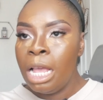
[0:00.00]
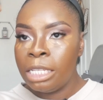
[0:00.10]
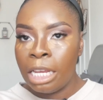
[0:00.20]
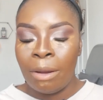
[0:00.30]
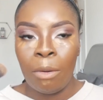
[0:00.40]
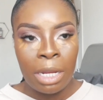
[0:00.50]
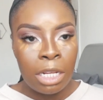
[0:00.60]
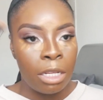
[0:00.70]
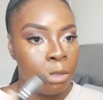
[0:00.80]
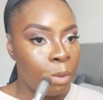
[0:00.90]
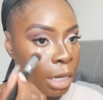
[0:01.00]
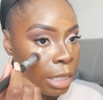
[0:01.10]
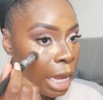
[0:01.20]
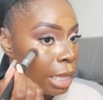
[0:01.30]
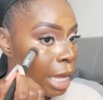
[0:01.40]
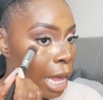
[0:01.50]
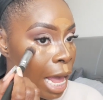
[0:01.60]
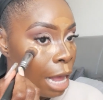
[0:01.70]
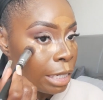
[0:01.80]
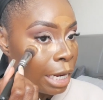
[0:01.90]
So anyway, what we're going to do is we're going to take the
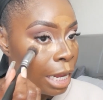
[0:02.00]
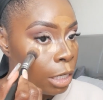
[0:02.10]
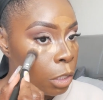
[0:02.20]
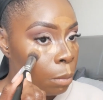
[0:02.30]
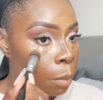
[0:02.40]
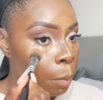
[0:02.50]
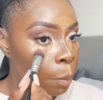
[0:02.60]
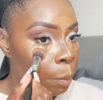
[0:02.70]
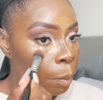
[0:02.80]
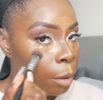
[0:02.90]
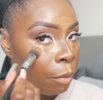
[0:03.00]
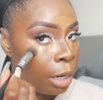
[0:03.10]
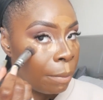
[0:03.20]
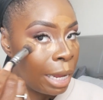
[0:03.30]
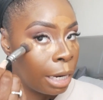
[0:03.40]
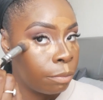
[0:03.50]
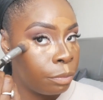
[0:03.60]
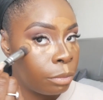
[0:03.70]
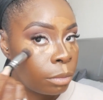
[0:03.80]
outside edge and we're going to pat it.